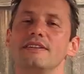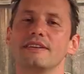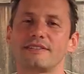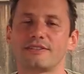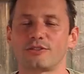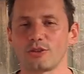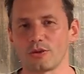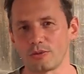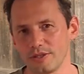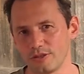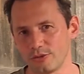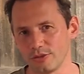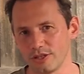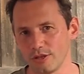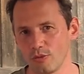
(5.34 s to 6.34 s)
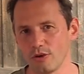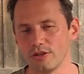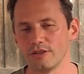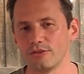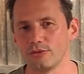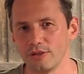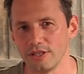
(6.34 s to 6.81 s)
yes, sorry, today we're
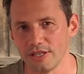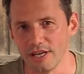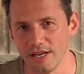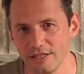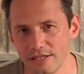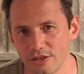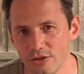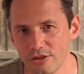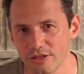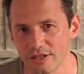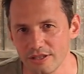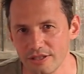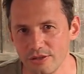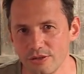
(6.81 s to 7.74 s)
not doing any cooking.